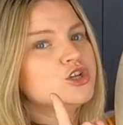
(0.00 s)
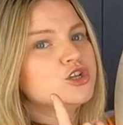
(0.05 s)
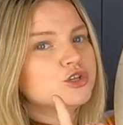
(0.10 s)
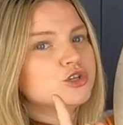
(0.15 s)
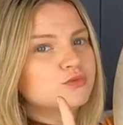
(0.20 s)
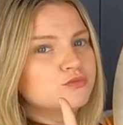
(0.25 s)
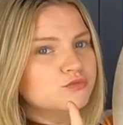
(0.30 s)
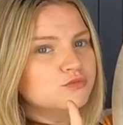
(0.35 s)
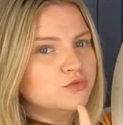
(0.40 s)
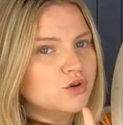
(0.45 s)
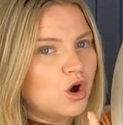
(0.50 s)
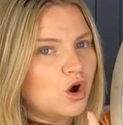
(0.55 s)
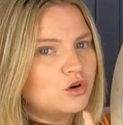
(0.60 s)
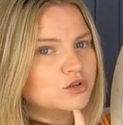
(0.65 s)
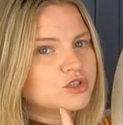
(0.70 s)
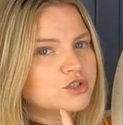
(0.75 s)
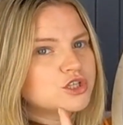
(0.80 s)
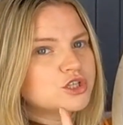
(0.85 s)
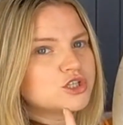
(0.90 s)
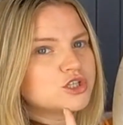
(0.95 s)
do
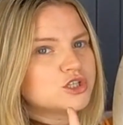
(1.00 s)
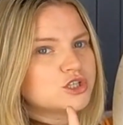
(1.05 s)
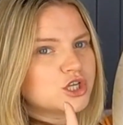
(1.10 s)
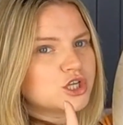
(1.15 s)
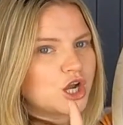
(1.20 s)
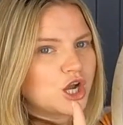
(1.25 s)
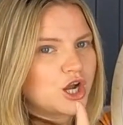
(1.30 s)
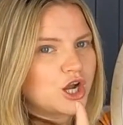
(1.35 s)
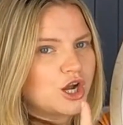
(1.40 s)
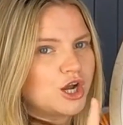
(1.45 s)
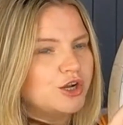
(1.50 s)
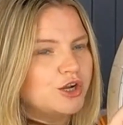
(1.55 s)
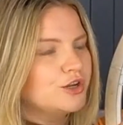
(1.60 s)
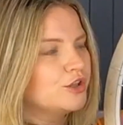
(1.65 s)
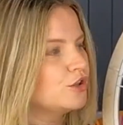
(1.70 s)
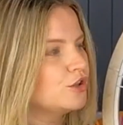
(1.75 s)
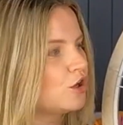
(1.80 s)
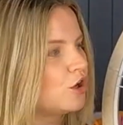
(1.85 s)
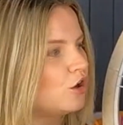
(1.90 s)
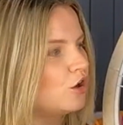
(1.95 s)
not
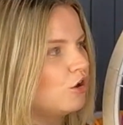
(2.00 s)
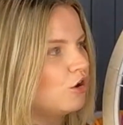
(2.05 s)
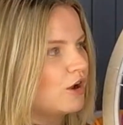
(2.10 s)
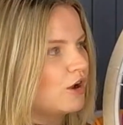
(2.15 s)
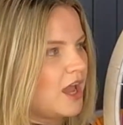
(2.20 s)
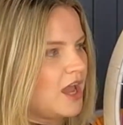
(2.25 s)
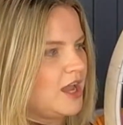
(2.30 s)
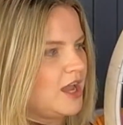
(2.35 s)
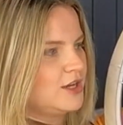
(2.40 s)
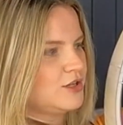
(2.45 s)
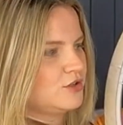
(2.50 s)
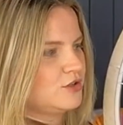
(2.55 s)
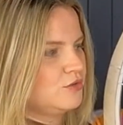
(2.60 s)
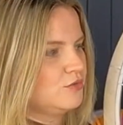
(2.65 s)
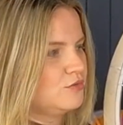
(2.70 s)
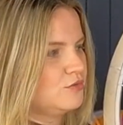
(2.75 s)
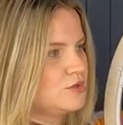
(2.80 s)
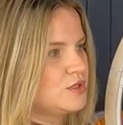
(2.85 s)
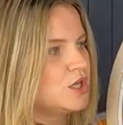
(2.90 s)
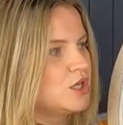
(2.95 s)
turn the clock
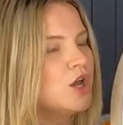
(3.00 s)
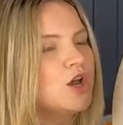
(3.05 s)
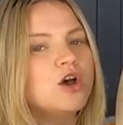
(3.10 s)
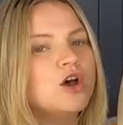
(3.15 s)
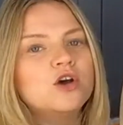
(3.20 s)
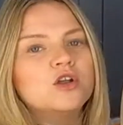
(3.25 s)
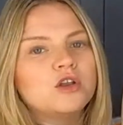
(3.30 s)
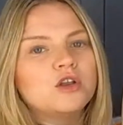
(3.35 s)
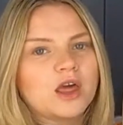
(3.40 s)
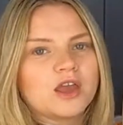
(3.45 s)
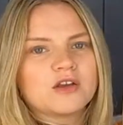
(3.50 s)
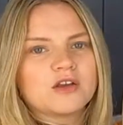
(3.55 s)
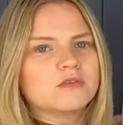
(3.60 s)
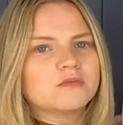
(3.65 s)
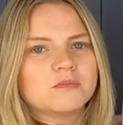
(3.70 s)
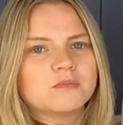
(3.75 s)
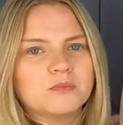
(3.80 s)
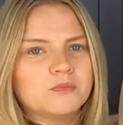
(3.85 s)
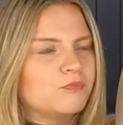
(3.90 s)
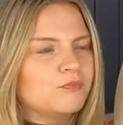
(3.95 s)
handles like
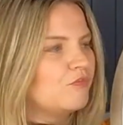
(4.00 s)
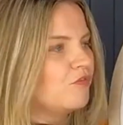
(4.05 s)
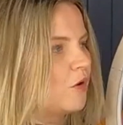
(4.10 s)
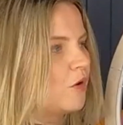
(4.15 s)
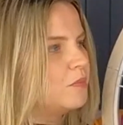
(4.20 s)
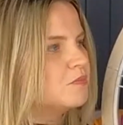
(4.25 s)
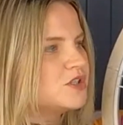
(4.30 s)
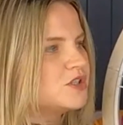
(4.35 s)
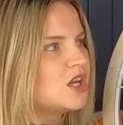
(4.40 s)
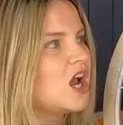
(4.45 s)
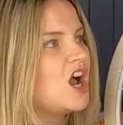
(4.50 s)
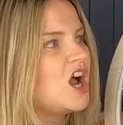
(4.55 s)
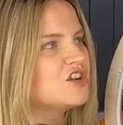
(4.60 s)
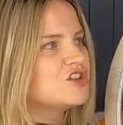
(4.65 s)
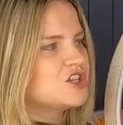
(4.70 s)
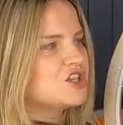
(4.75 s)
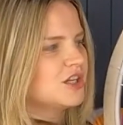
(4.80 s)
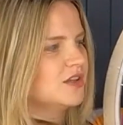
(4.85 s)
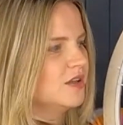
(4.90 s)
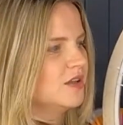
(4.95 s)
from
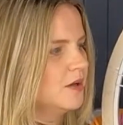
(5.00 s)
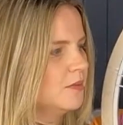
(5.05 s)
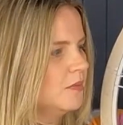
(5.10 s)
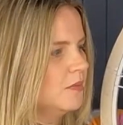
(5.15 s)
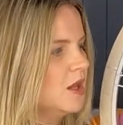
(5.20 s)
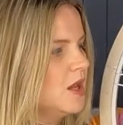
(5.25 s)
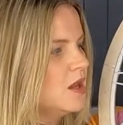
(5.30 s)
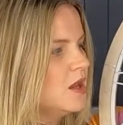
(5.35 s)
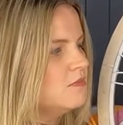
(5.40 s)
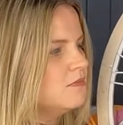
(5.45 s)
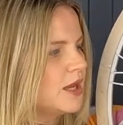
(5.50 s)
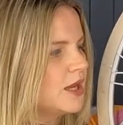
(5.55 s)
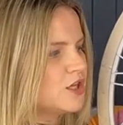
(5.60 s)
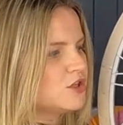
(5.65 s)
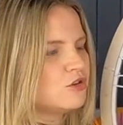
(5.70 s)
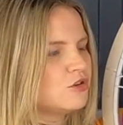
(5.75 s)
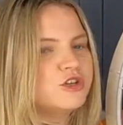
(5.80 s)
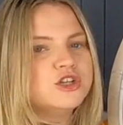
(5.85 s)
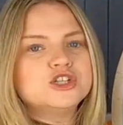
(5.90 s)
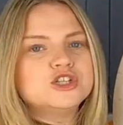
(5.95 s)
touching them. Make
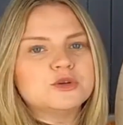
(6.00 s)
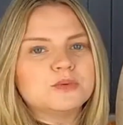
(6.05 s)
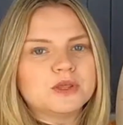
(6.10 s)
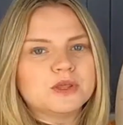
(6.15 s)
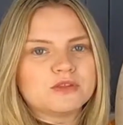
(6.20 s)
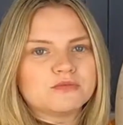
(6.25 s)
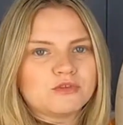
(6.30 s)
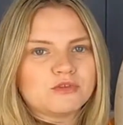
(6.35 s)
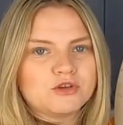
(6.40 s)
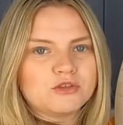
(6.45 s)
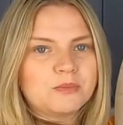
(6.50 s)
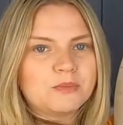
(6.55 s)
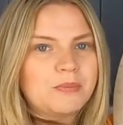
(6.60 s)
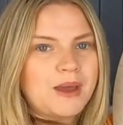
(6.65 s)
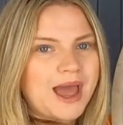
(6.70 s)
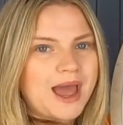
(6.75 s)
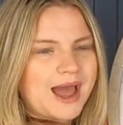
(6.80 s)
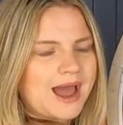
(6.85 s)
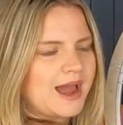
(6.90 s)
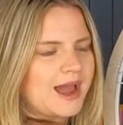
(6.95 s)
sure you do it through the
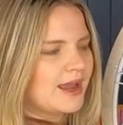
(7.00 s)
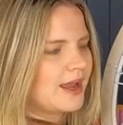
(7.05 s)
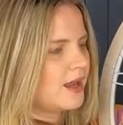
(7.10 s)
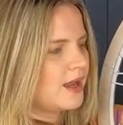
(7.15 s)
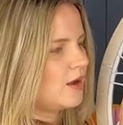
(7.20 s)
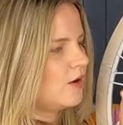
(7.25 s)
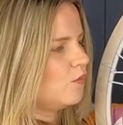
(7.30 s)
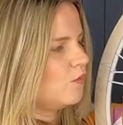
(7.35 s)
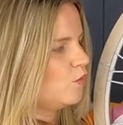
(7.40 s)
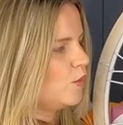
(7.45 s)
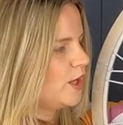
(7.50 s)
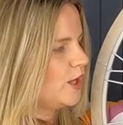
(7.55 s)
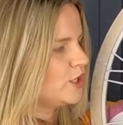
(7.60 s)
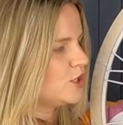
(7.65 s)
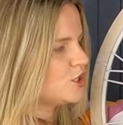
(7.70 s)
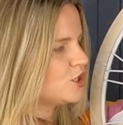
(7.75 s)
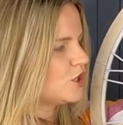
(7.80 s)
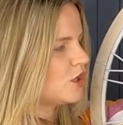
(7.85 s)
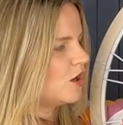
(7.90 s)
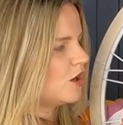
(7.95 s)
back,
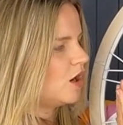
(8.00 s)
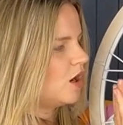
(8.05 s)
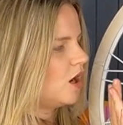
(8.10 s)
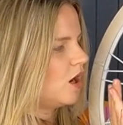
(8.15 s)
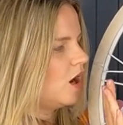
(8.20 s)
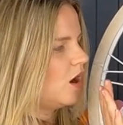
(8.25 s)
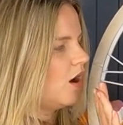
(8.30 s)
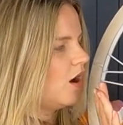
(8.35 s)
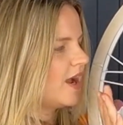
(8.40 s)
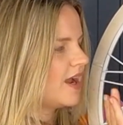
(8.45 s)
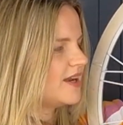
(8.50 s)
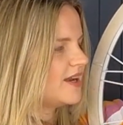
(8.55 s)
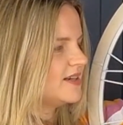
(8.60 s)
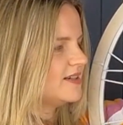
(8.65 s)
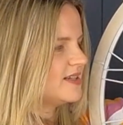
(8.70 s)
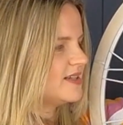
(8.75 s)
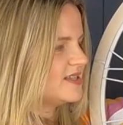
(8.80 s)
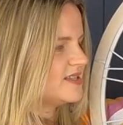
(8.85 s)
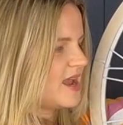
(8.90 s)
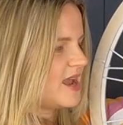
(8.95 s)
which I can
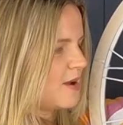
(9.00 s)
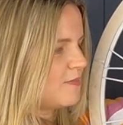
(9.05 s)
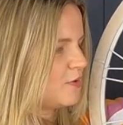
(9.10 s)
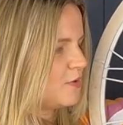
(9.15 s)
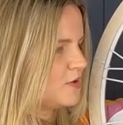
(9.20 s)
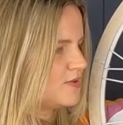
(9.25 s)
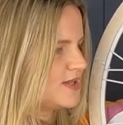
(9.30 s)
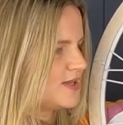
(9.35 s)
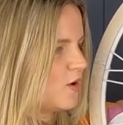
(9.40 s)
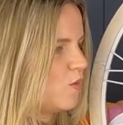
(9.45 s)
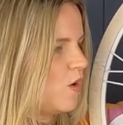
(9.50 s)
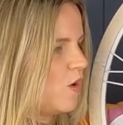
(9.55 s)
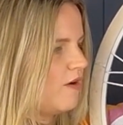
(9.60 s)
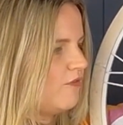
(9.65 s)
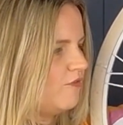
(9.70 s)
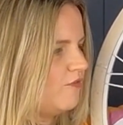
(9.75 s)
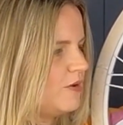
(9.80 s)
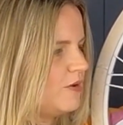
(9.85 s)
understand because they're quite